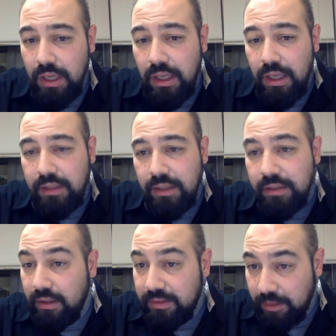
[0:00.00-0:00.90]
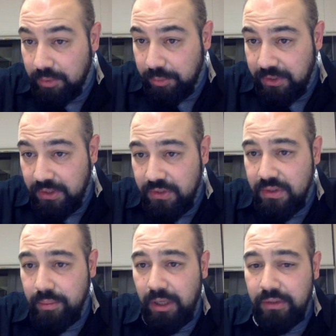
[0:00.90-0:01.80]
and then there are some limitations
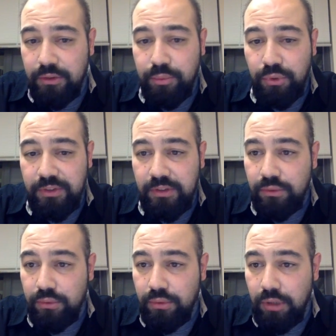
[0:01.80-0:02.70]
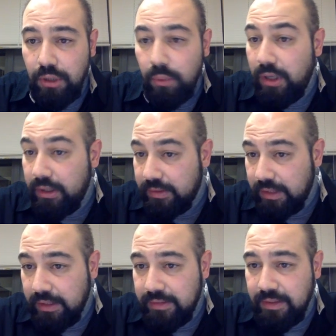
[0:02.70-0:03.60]
about this process to where it
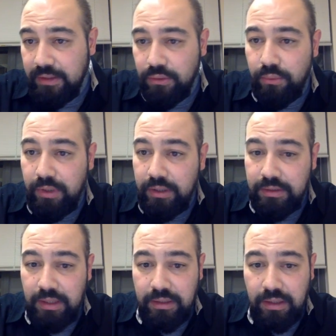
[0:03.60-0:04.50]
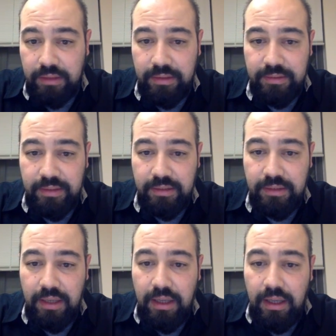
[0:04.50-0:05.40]
can access or where it cannot access.
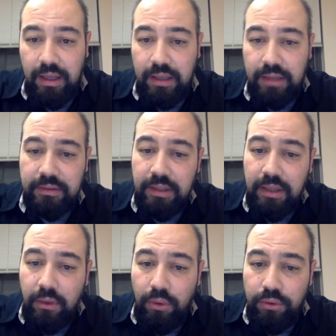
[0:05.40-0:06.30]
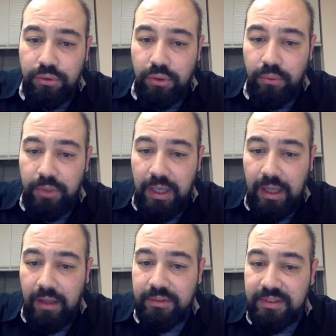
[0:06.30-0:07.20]
And also we
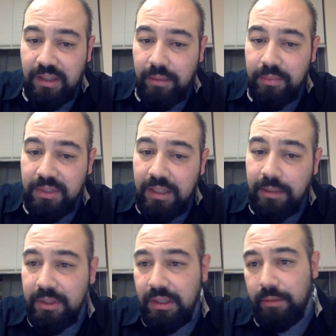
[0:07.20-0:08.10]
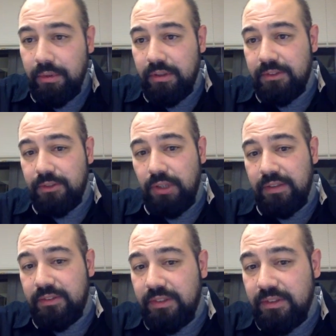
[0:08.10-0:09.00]
have some dynamic libraries,
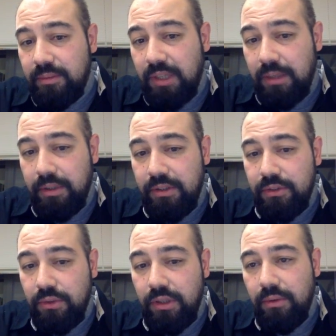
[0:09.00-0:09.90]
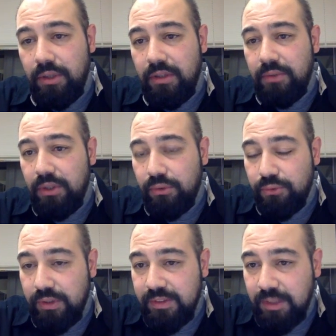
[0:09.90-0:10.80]
system libraries, okay? In Windows,
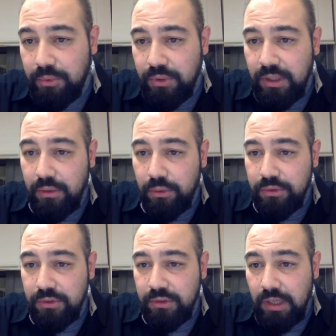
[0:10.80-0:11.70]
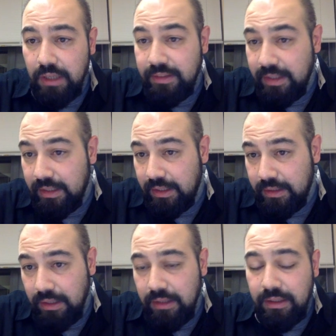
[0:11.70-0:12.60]
for example, you can consider
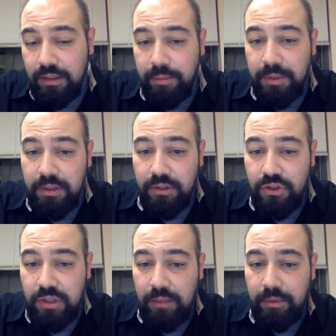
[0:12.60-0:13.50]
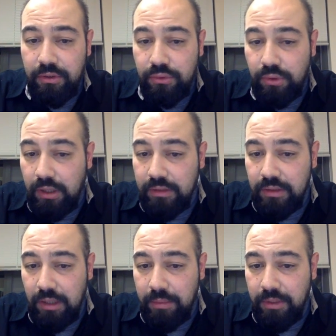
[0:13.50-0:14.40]
DLL, dynamic linkage libraries, or other
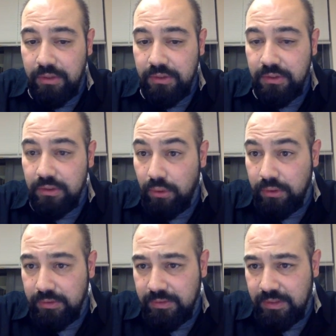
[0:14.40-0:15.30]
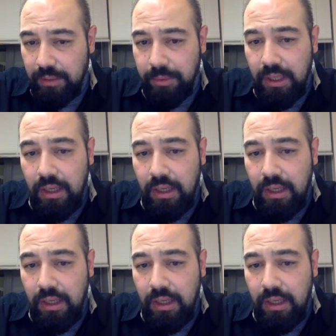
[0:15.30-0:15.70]
libraries in the loading step.